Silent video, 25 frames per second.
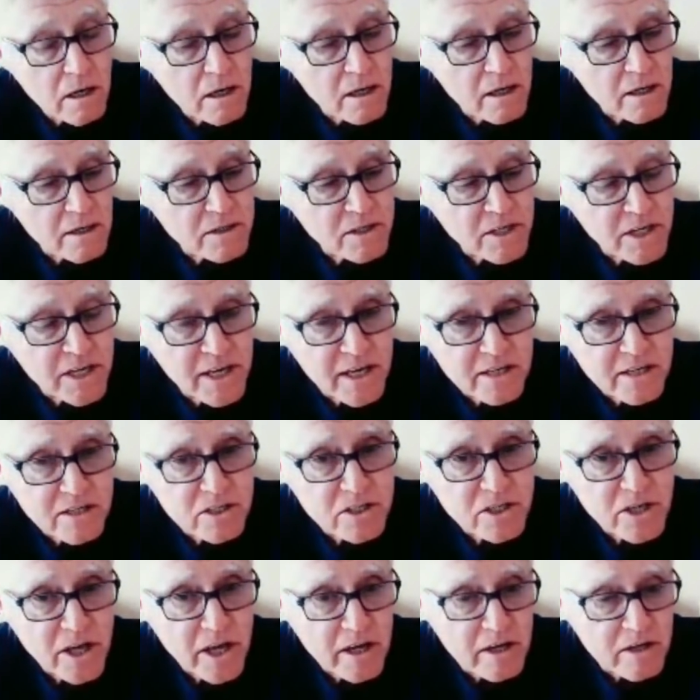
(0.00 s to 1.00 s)
to get
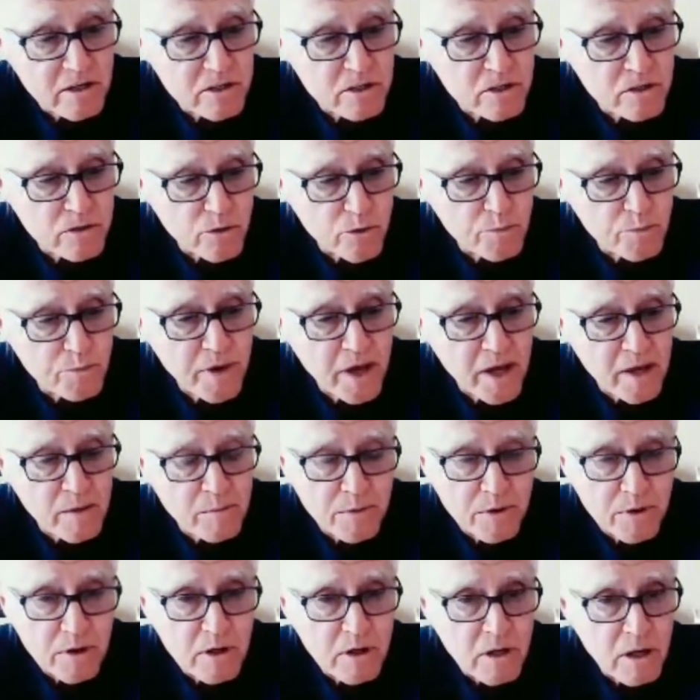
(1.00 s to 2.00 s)
sales through
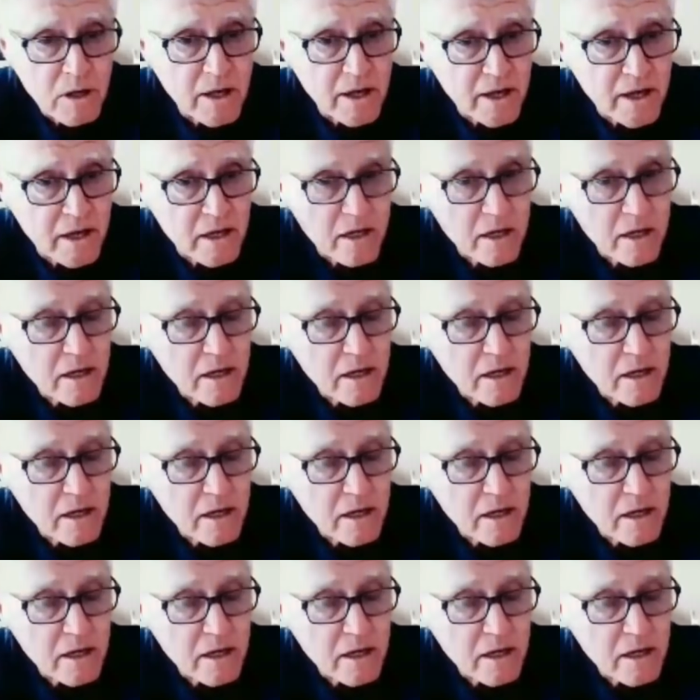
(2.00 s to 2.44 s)
pay-per-click.